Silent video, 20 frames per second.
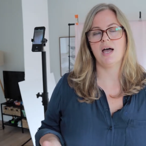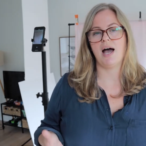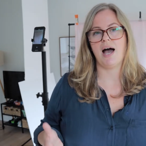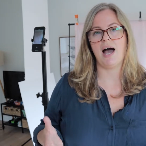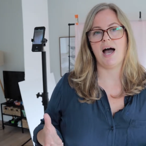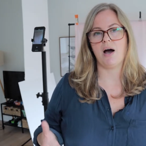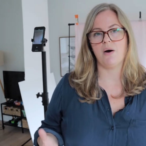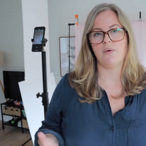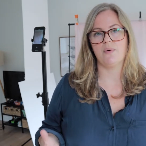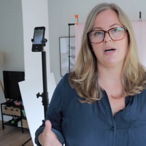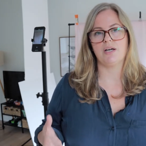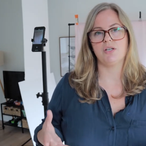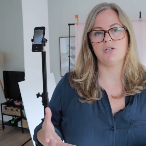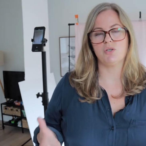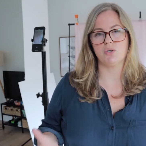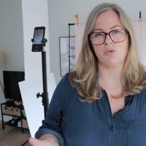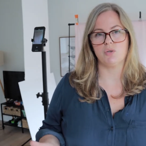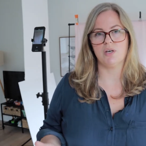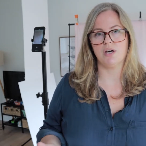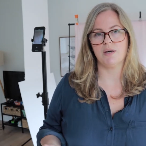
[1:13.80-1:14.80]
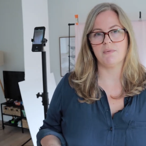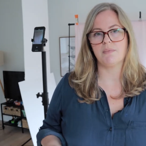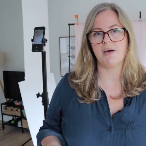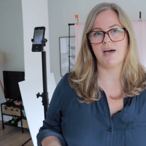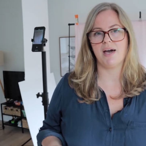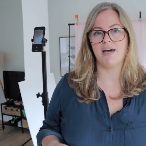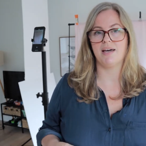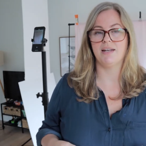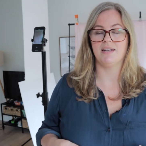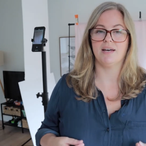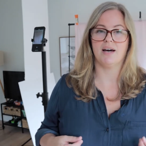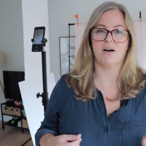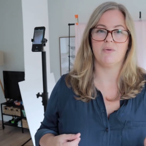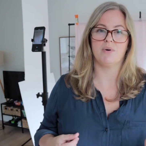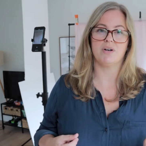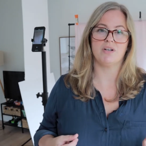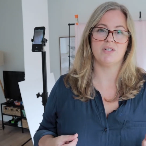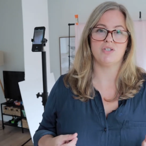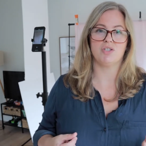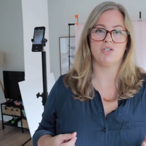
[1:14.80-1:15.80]
how I do them, and I
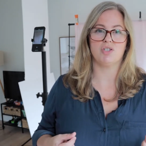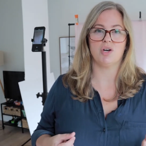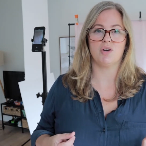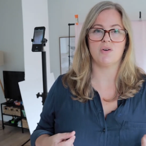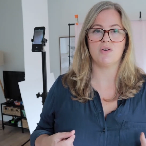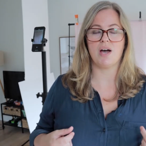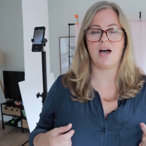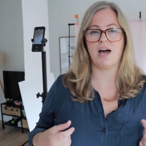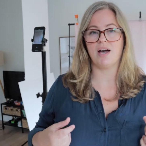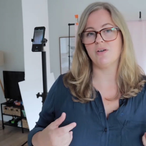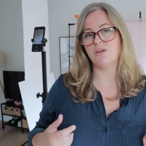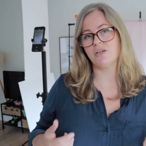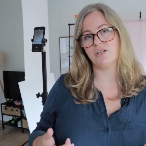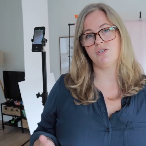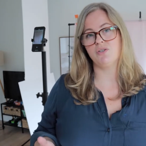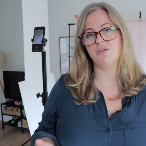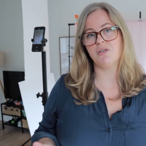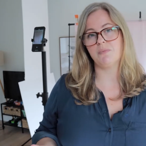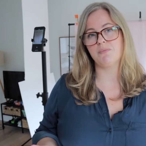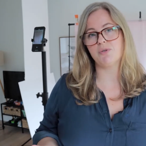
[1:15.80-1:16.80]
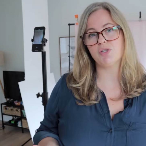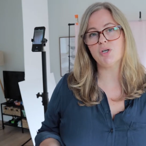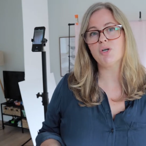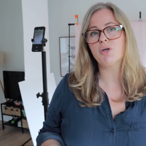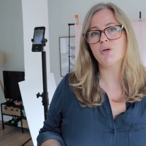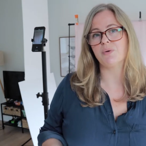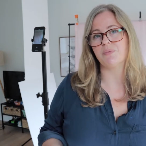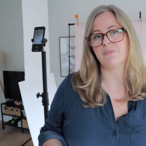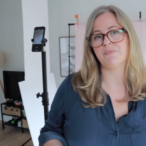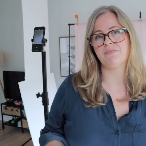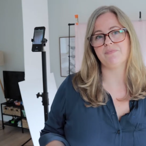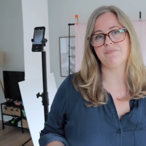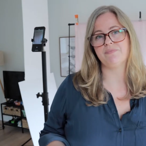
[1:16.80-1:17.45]
wanted to show you how you can do them too.